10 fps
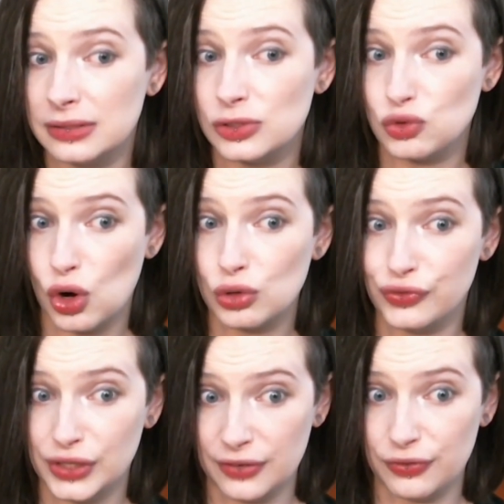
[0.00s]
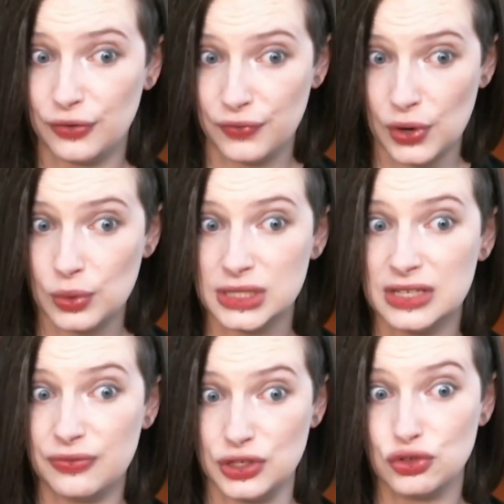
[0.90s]
strokes for different folks,
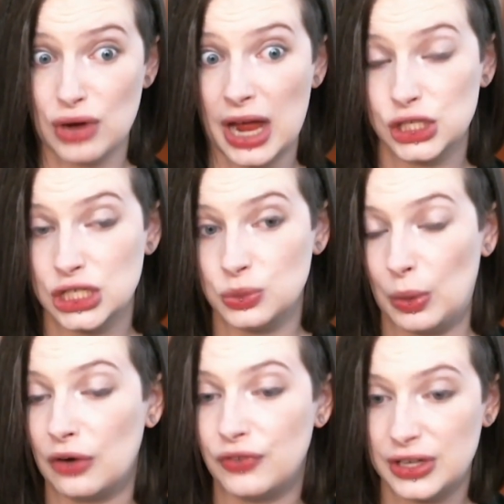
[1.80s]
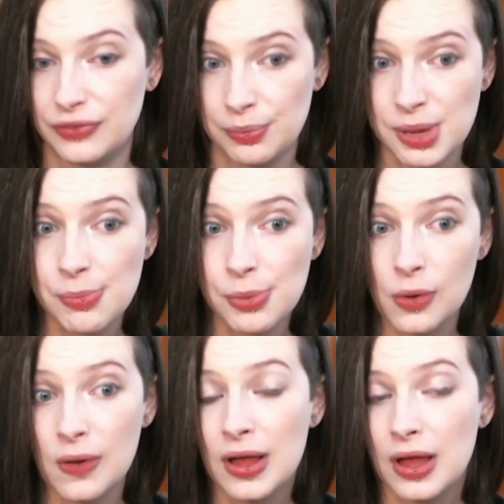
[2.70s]
different strategies work for different
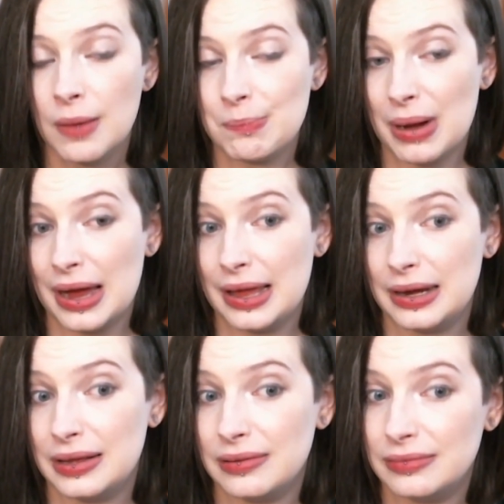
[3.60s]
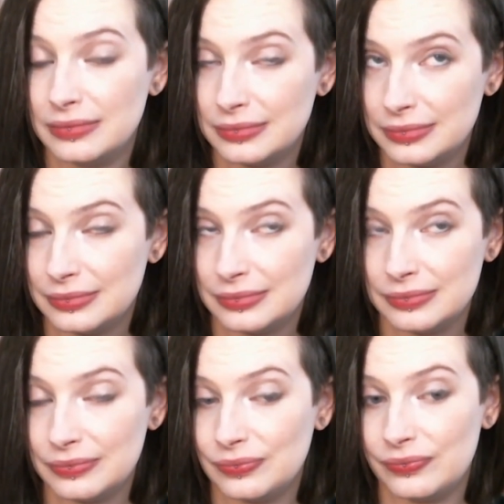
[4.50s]
people, but
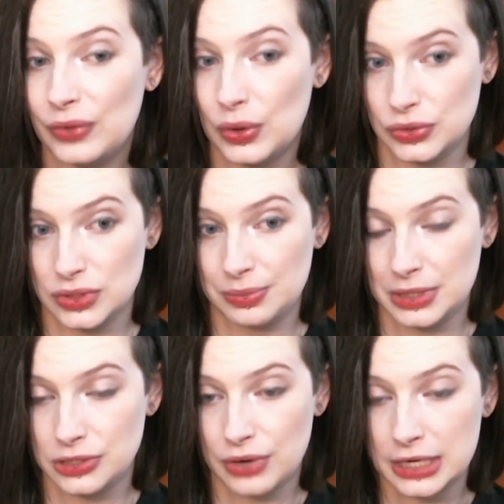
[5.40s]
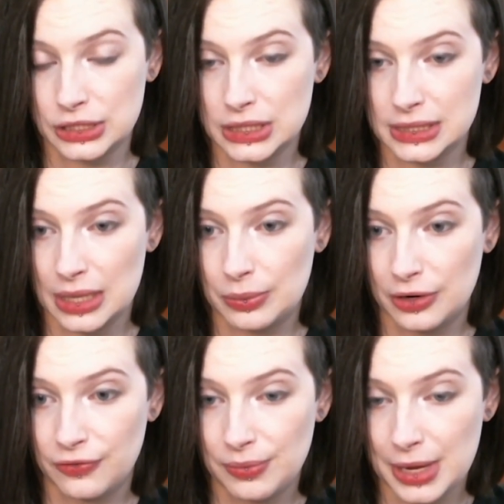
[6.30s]
those are some of the strategies that
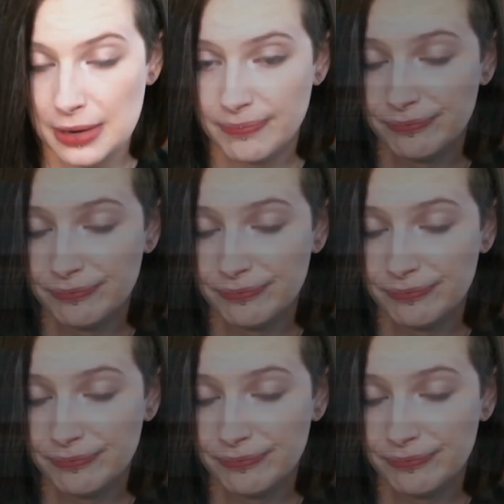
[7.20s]
work for me.